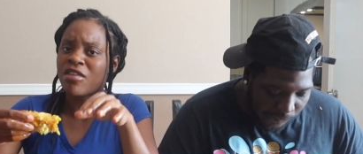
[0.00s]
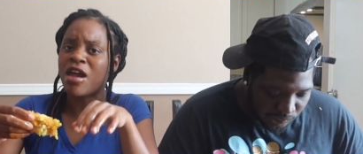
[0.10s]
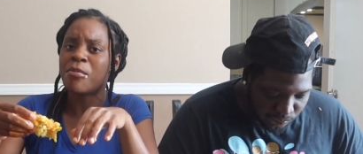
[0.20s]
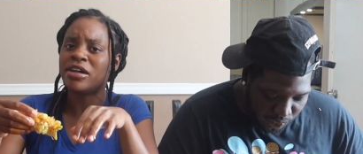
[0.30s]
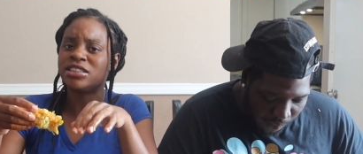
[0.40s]
Speaker 1: I
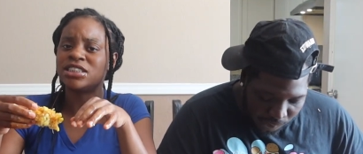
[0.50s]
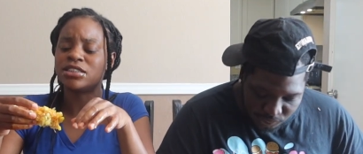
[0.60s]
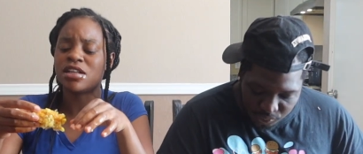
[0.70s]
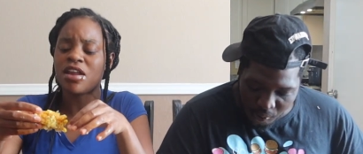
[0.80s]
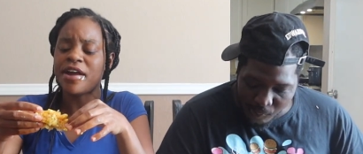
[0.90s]
might
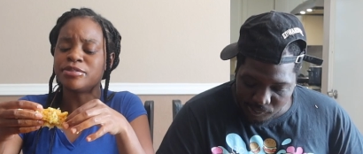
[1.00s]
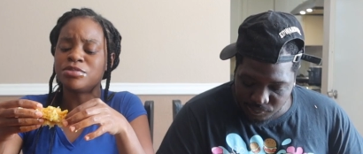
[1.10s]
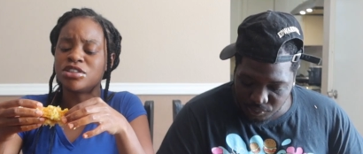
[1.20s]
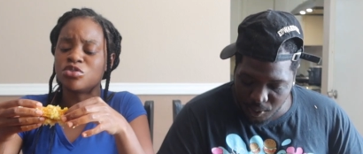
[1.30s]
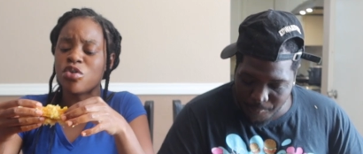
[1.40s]
not like
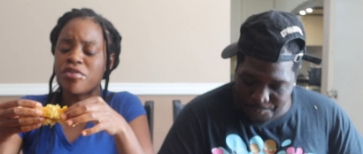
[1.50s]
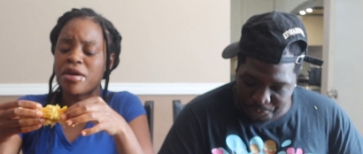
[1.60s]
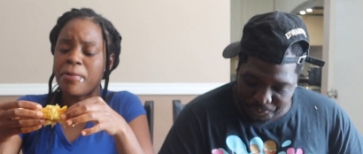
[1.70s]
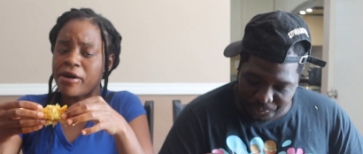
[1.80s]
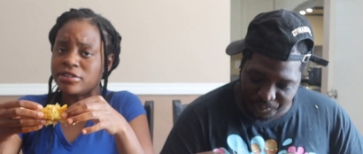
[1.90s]
being a grown up
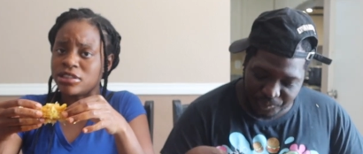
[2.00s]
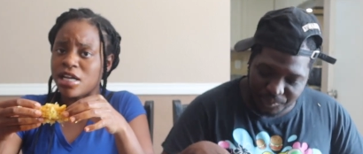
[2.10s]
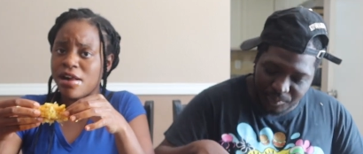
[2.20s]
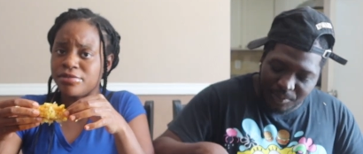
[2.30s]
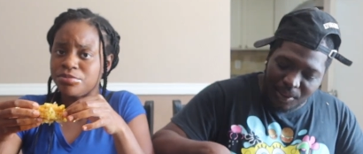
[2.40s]
all the
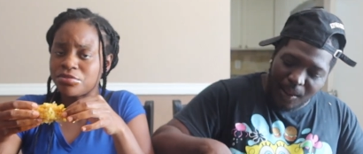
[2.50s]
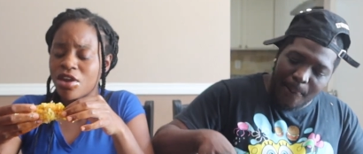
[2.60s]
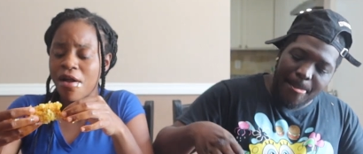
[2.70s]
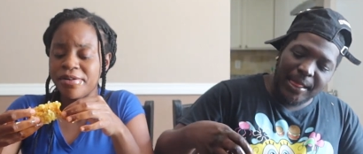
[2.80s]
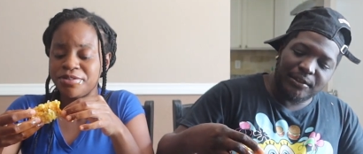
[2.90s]
time,
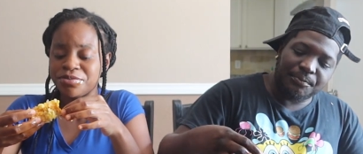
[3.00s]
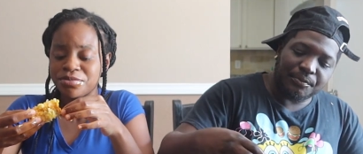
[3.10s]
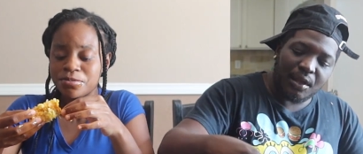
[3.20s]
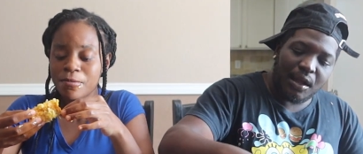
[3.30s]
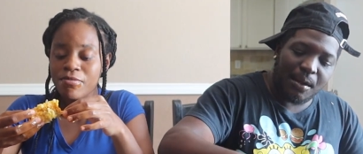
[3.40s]

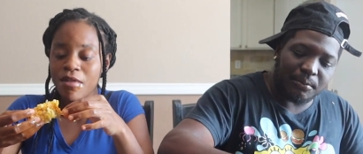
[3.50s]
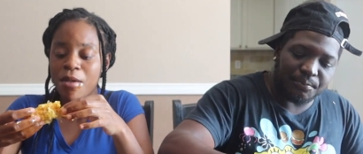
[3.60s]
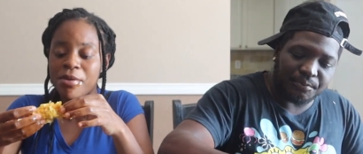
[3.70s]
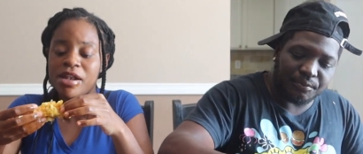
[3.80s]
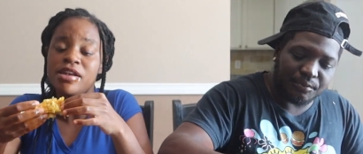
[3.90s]

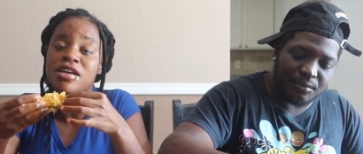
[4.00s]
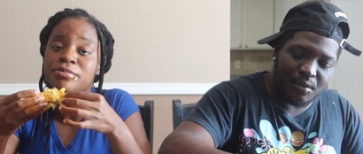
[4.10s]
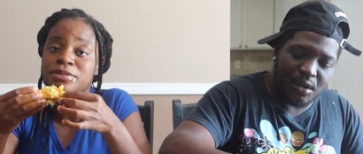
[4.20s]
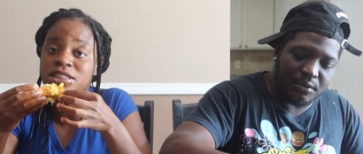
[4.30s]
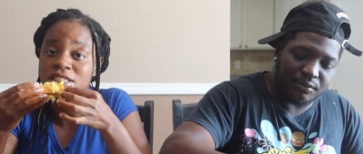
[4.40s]
but I love
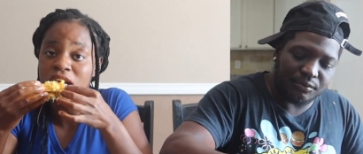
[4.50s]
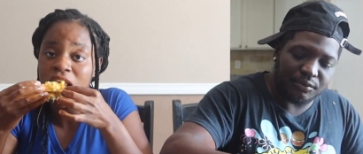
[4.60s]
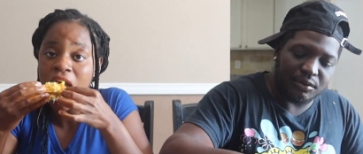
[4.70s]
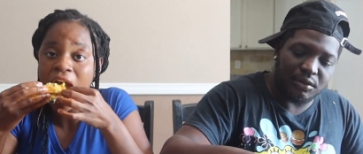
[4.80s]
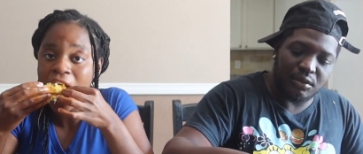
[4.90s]
being
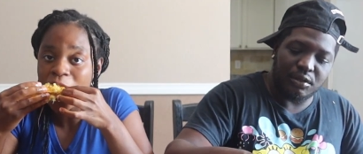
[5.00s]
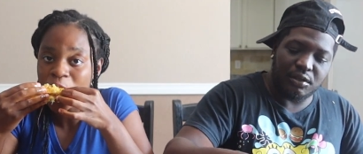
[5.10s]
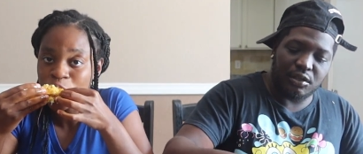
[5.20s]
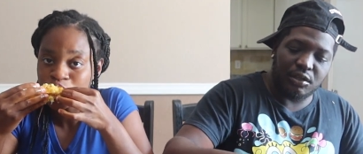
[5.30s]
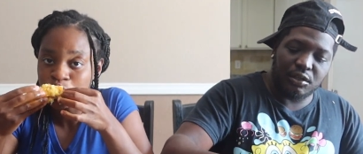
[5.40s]
30.
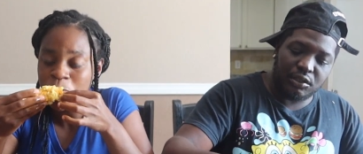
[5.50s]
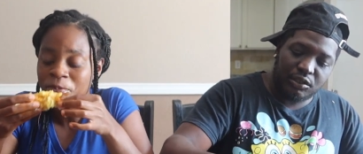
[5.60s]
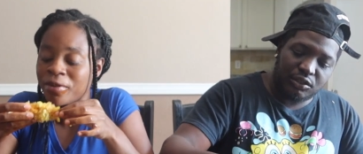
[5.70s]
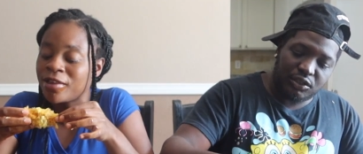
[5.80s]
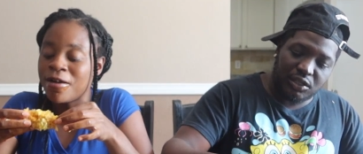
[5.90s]

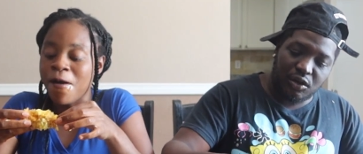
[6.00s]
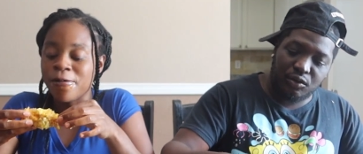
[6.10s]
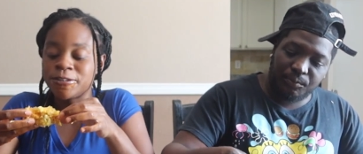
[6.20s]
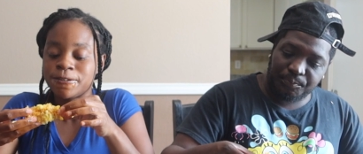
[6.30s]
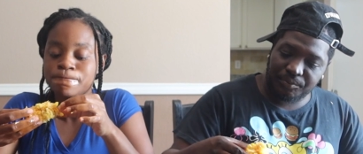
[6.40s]

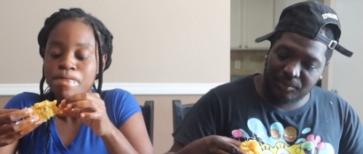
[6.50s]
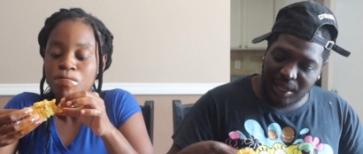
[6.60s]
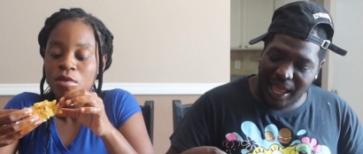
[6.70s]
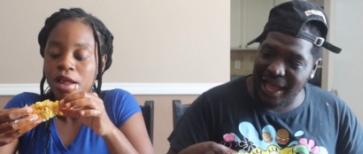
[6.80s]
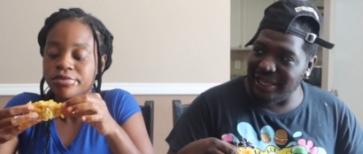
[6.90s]
Speaker 2: So,
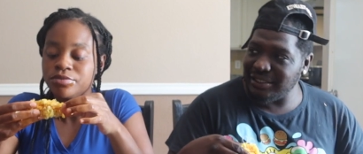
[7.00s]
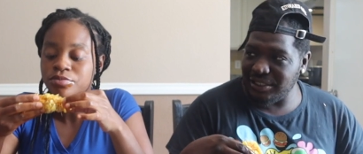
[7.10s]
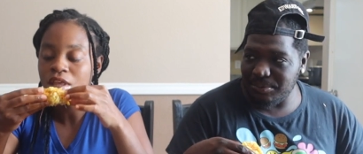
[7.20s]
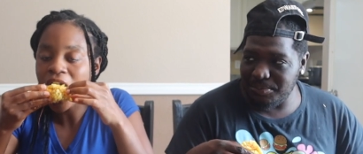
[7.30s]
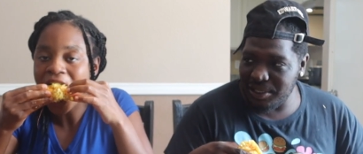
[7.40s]
How's
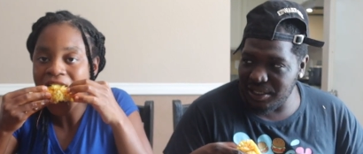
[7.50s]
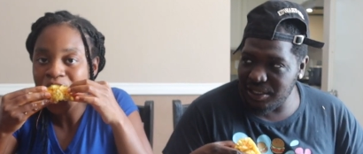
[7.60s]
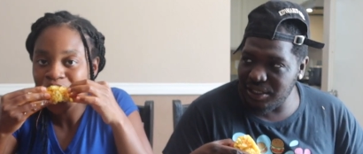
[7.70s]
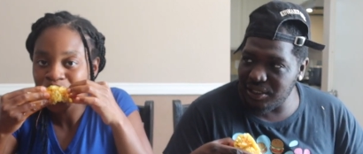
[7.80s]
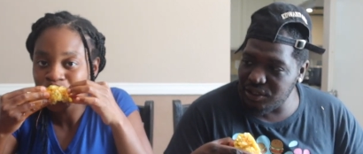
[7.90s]
it being
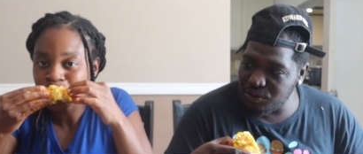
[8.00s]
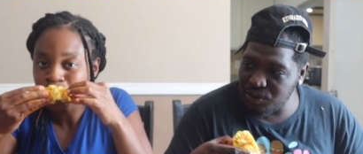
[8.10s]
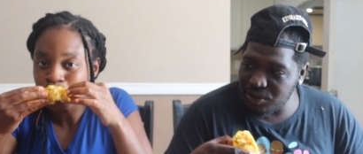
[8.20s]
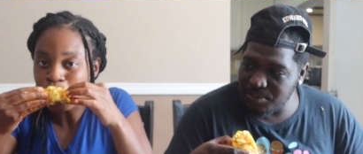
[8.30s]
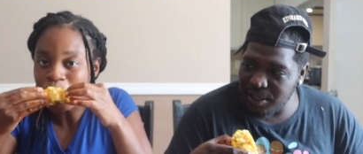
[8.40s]
here in
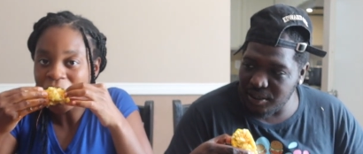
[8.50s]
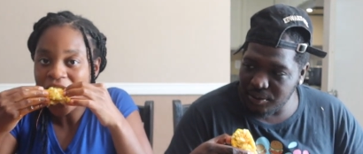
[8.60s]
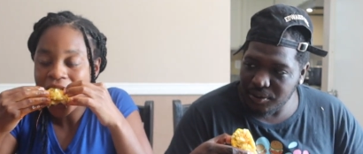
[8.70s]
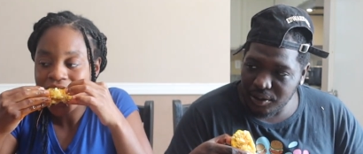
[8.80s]
Houston, baby?